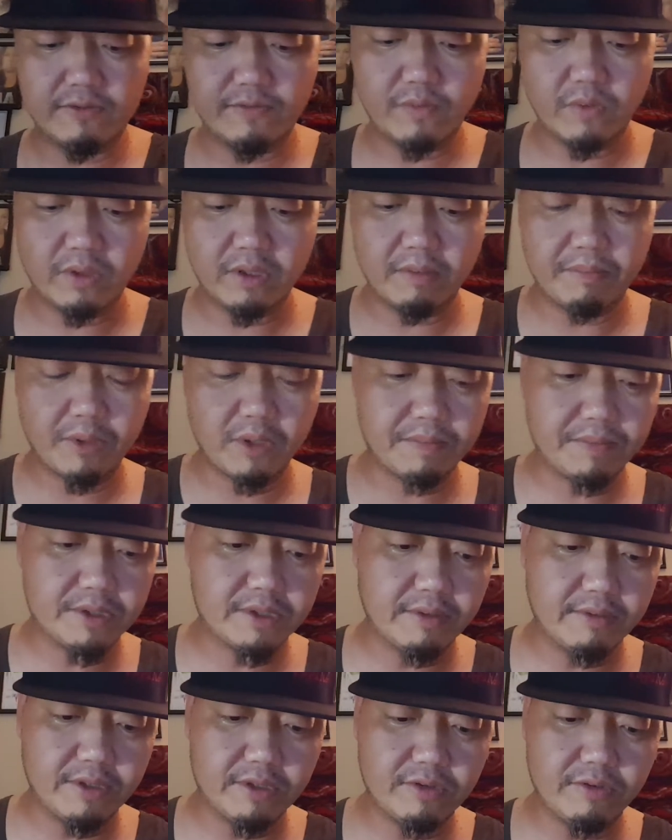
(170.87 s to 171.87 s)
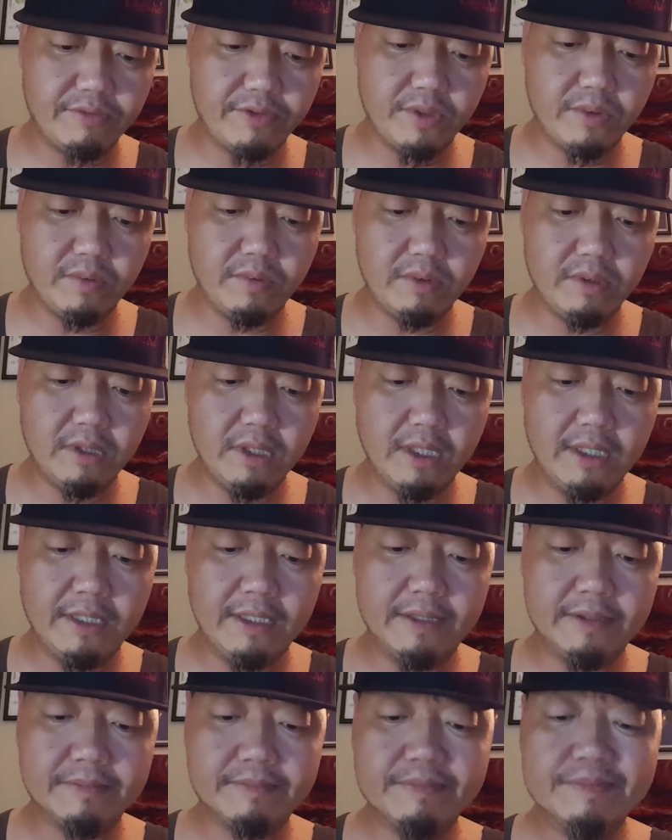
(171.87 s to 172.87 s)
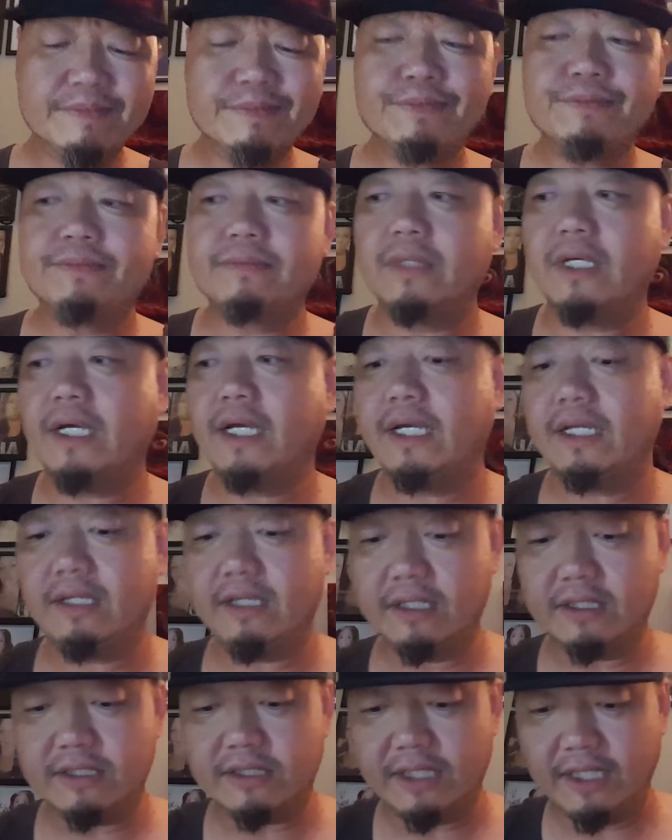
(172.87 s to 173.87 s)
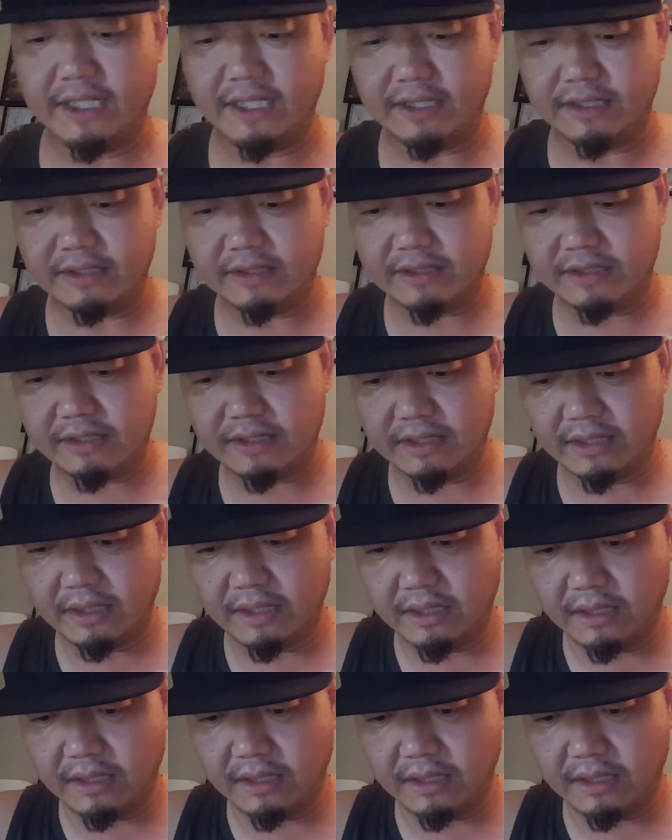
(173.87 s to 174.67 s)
for the purpose of this review, and this is